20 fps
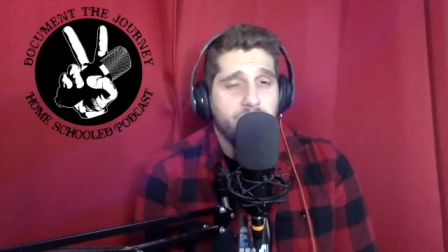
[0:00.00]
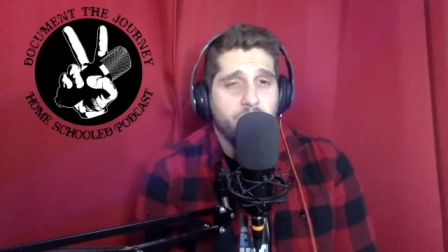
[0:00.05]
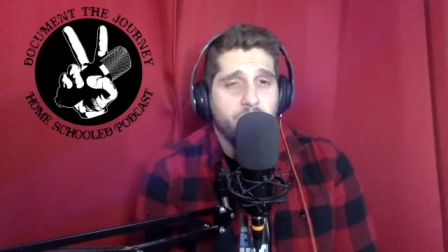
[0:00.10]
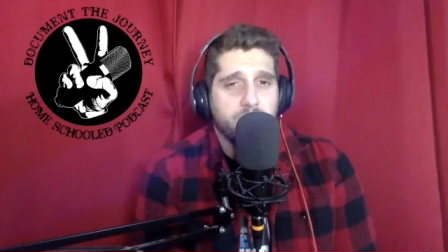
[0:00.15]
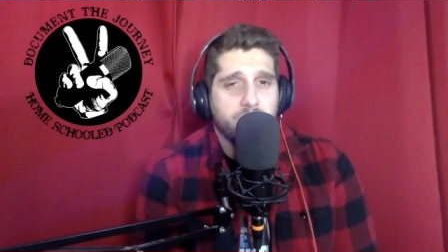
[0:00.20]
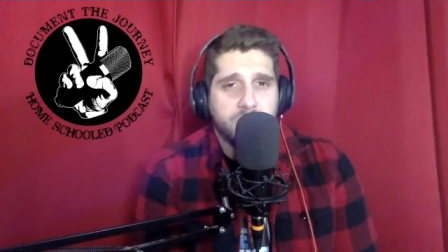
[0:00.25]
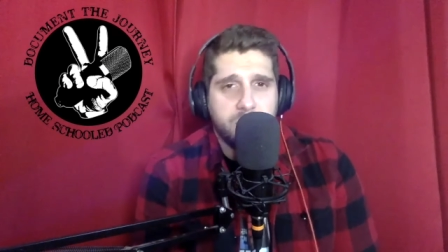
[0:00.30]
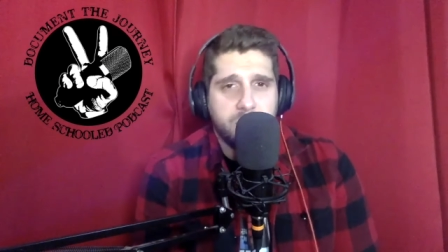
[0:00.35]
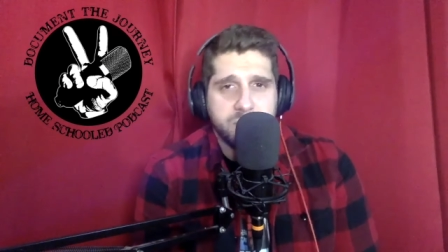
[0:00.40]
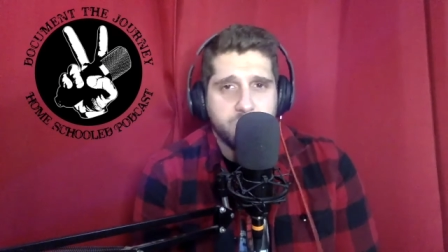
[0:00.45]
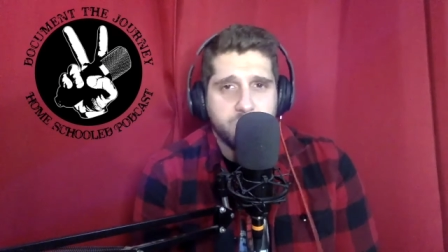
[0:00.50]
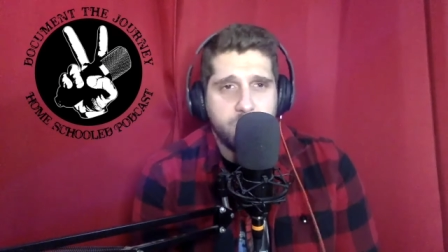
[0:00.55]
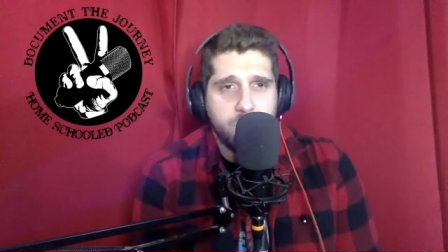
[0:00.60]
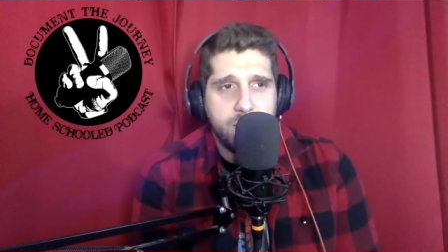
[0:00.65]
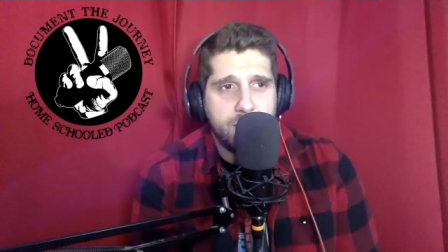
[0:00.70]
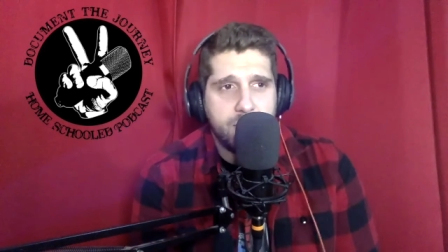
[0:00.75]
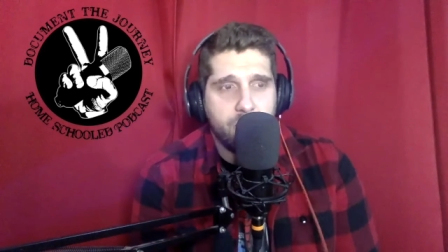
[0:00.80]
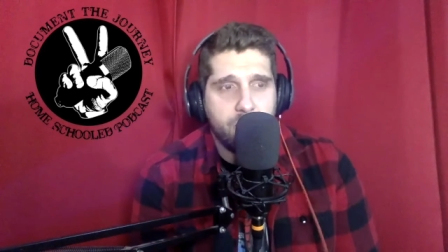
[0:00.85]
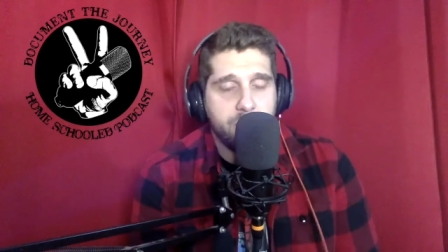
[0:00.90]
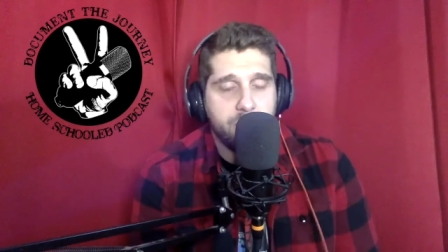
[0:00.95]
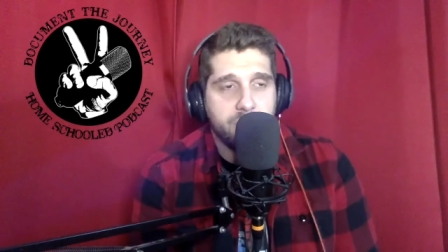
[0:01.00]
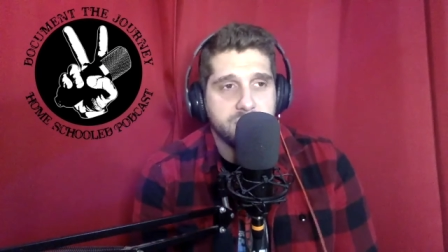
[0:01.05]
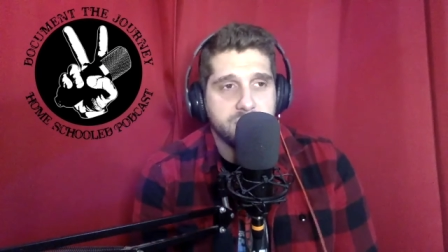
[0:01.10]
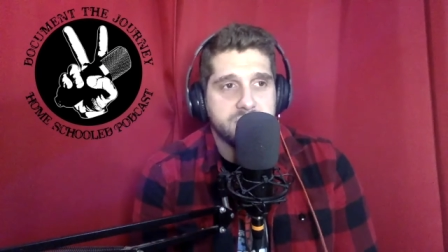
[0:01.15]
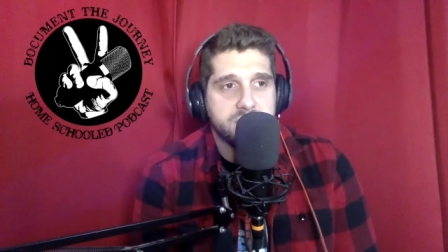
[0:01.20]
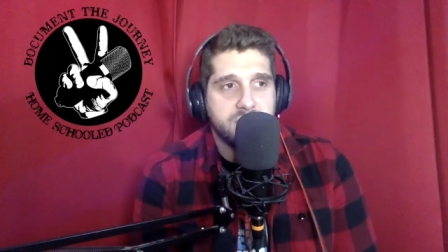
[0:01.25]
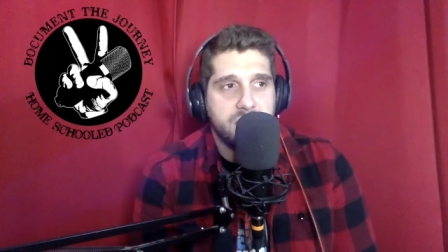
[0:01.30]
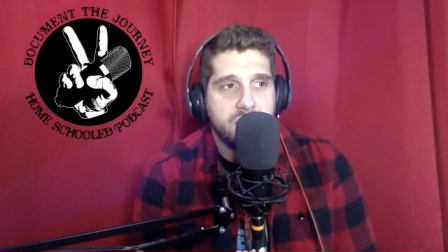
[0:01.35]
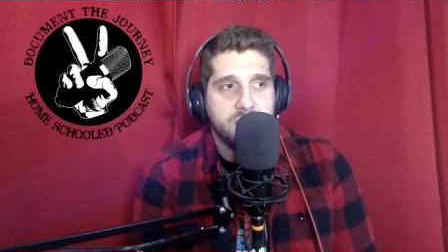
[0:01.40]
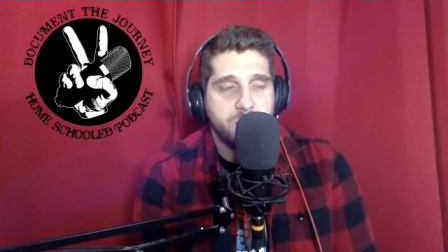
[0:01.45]
4 times a week. I would be on
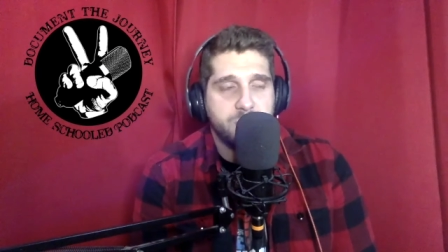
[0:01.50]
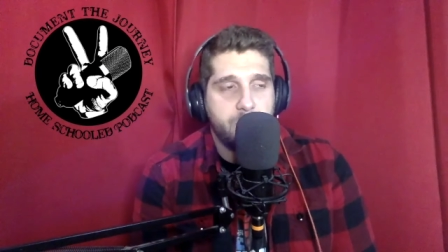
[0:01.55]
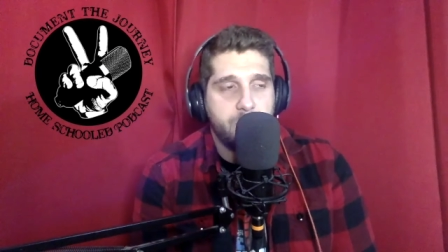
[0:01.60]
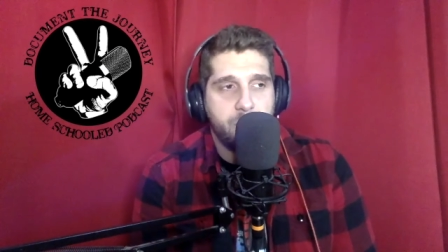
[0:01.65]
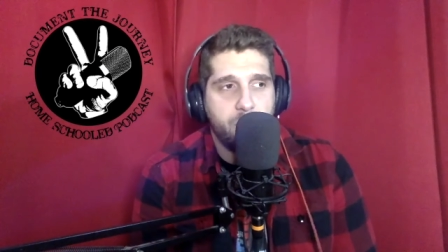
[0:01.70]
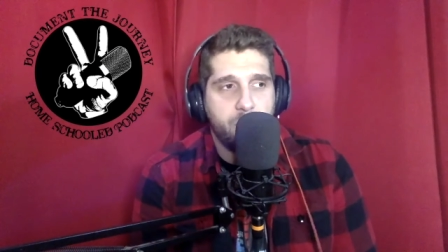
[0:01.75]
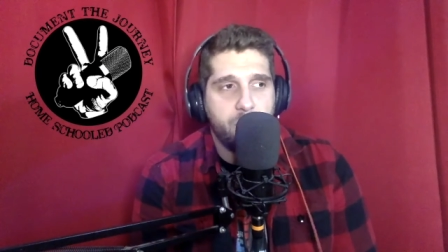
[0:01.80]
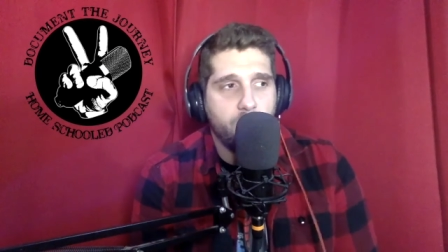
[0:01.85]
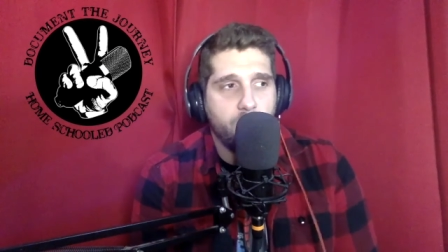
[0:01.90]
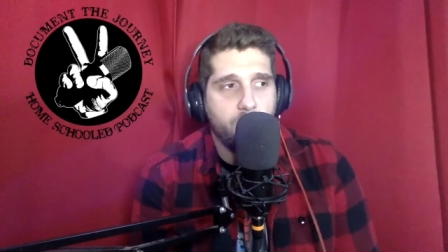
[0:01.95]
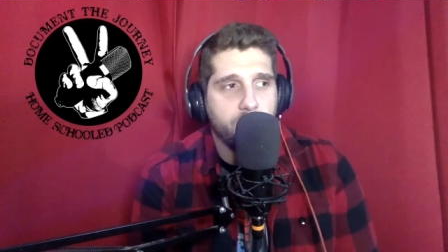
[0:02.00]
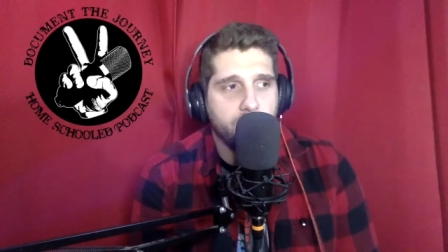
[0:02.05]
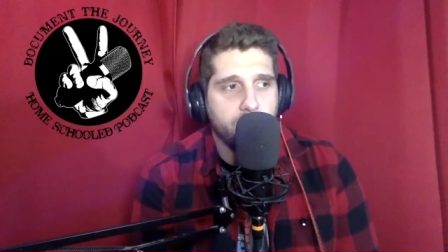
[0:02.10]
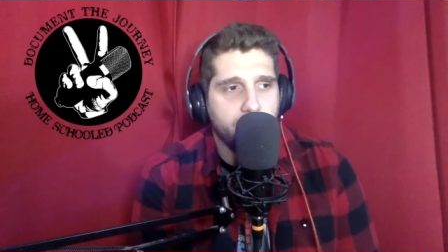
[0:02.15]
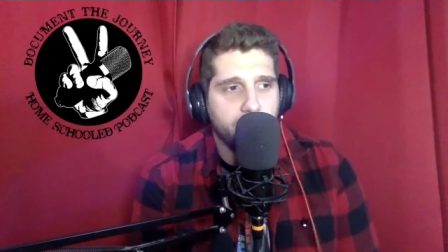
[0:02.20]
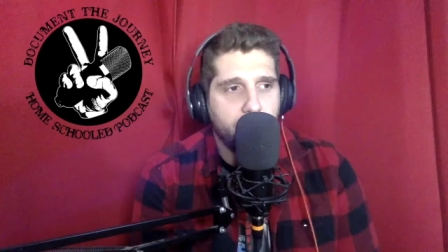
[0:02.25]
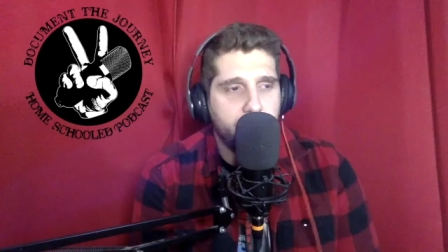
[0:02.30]
stage, maybe more.